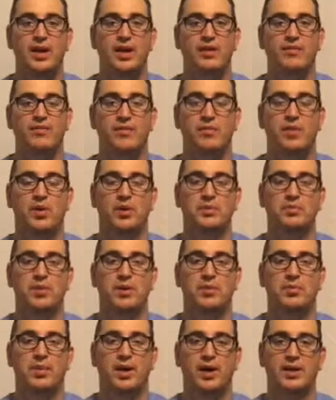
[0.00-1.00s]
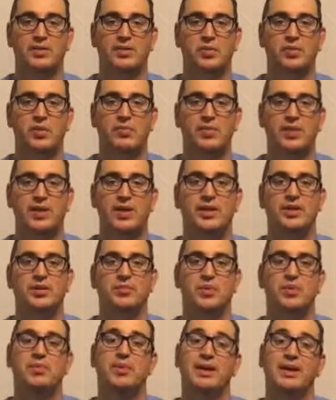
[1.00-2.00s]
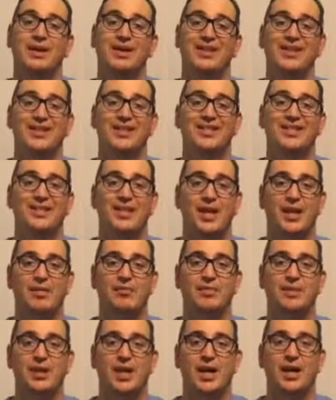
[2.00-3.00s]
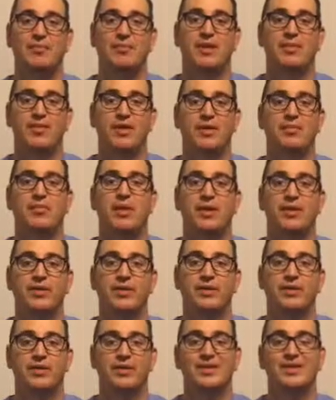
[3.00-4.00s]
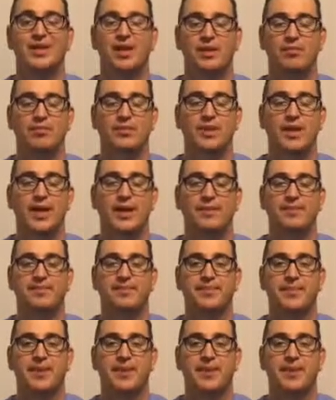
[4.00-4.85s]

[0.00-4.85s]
And for postmenopausal women, they should be picking the same time every month or the same day.